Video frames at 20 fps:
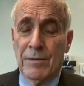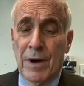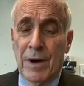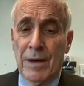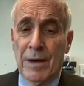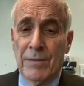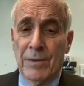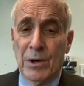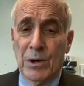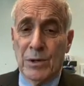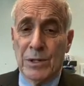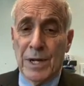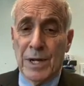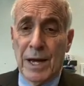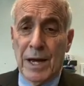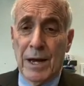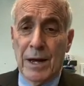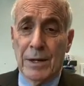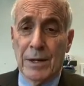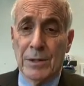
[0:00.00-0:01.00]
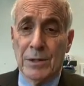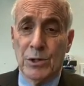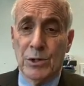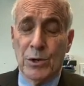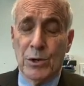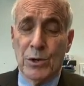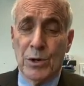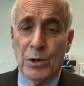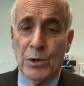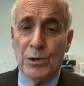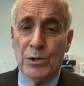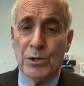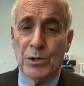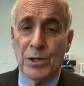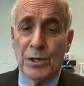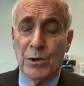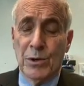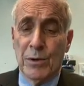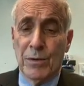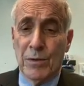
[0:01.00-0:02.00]
5 years out, so
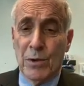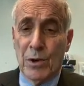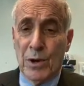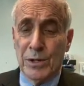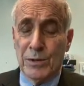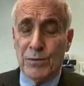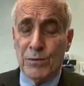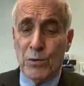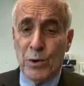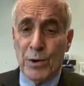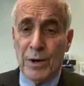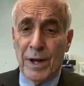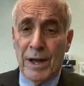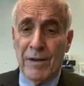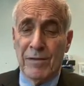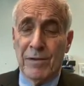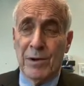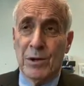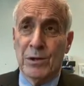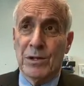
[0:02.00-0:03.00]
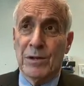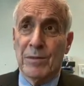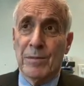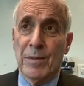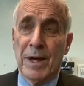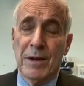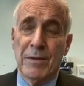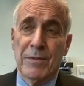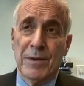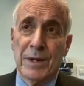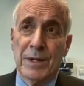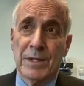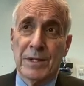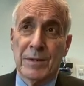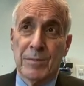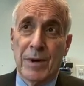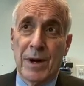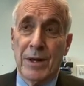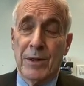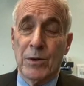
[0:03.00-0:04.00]
you've lost 4.5 years of benefits.
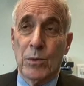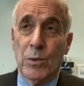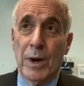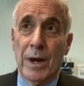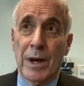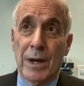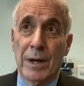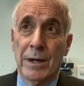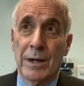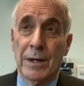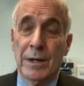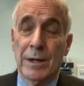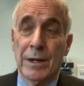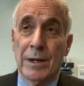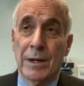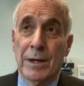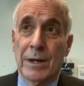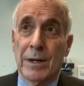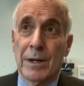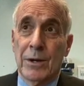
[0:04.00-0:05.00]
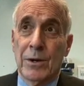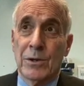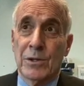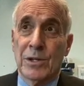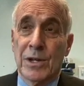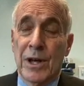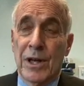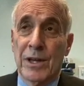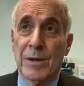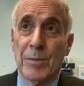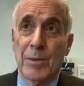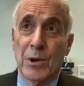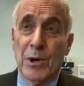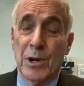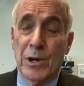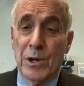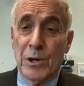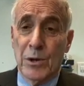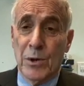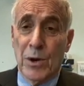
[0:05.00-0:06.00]
And by the way, you're telling
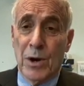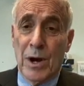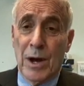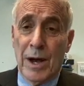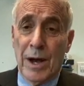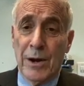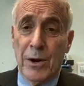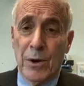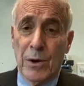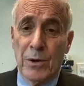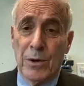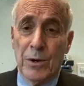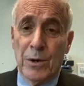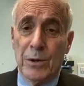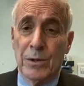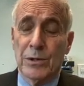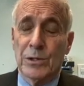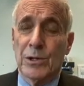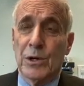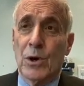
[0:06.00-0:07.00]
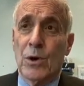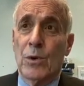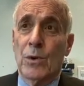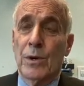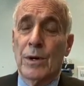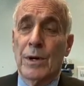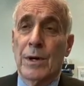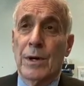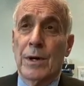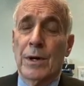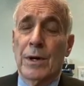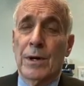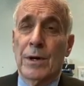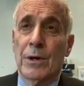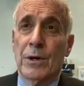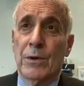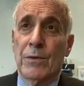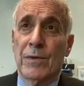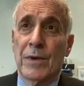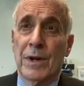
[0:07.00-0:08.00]
me you're a high earner, so
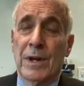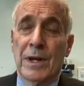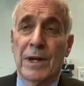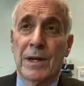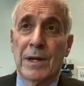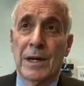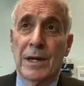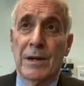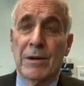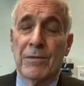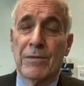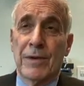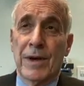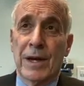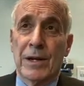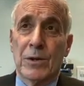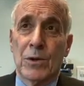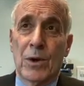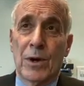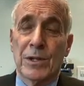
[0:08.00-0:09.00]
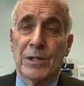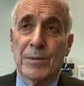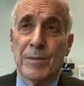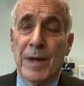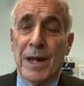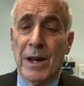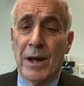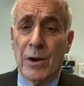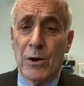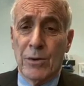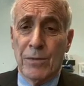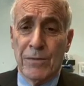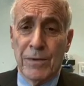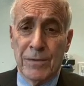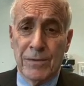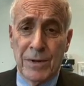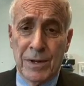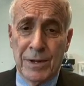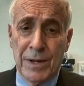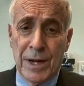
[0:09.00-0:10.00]
you've in effect lost about
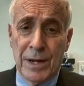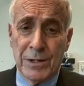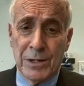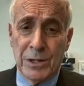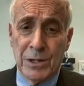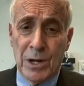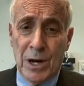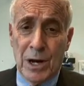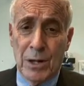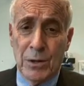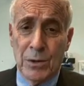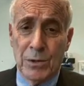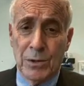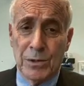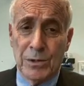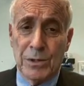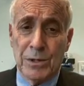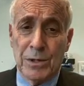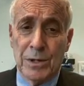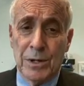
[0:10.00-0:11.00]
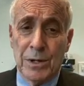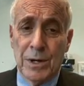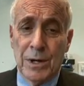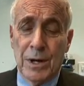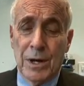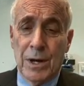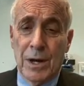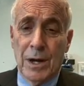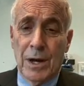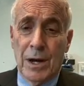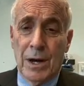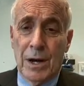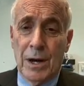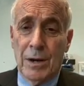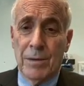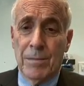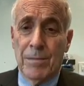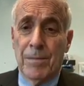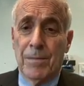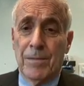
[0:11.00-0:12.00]

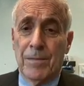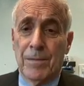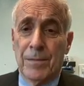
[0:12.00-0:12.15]
$150,000